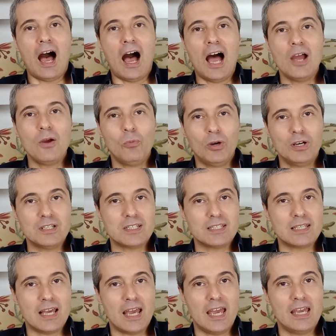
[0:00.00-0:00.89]
I wanted
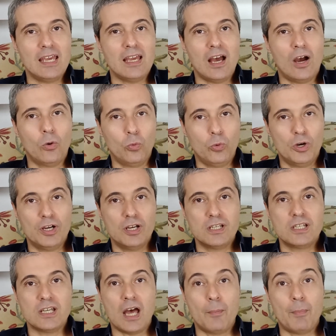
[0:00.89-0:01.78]
to say a
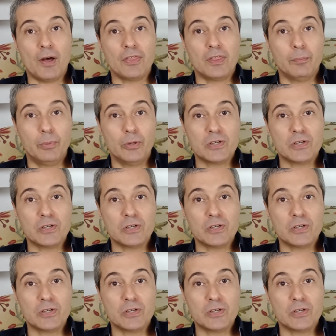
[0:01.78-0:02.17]
word about the